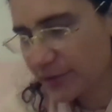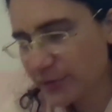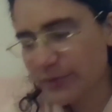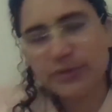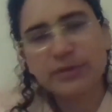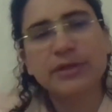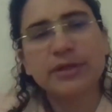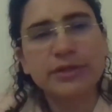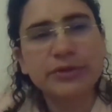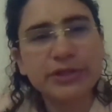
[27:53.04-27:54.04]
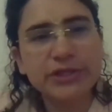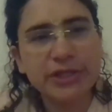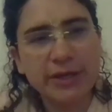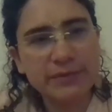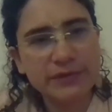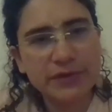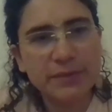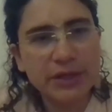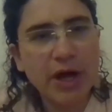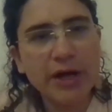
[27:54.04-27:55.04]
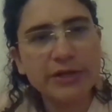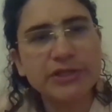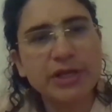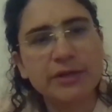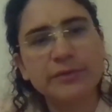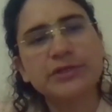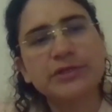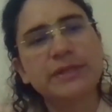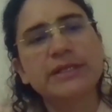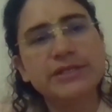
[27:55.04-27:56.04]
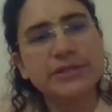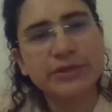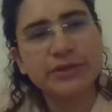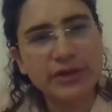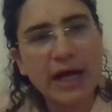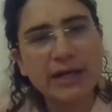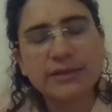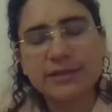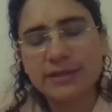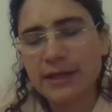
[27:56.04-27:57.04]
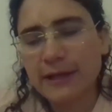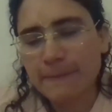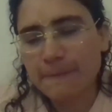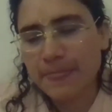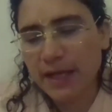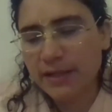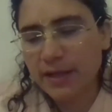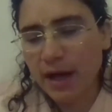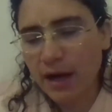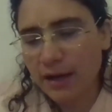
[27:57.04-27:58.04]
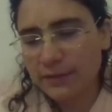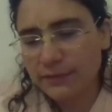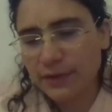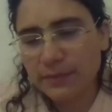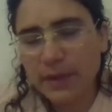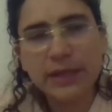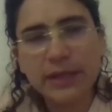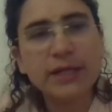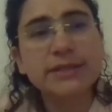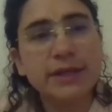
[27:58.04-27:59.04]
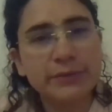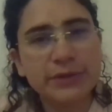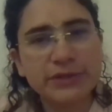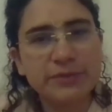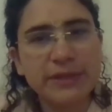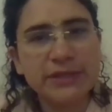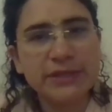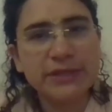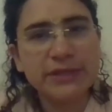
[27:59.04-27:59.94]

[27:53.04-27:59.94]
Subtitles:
Krish comes from Akarshan, which means to attract, and Na from Ananda, which means.